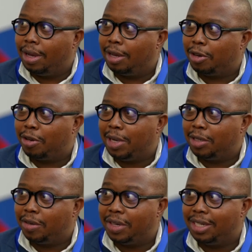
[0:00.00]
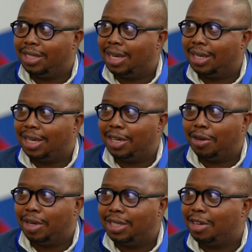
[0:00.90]
uh, too much of an insight and
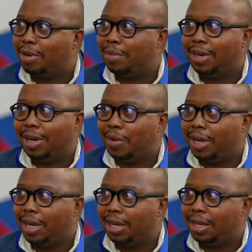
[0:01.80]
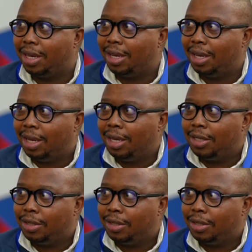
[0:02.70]
knowledge that we've been acquiring here. Mm -hmm.